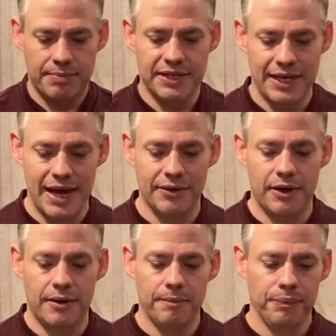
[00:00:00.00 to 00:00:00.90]

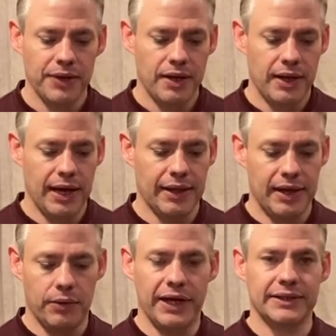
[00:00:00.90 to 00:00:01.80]
together, and
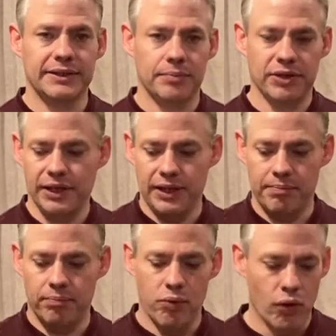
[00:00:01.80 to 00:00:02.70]
that way it's completely
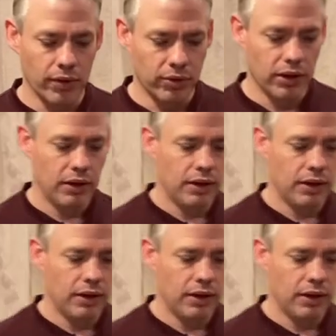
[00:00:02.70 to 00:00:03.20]
portable.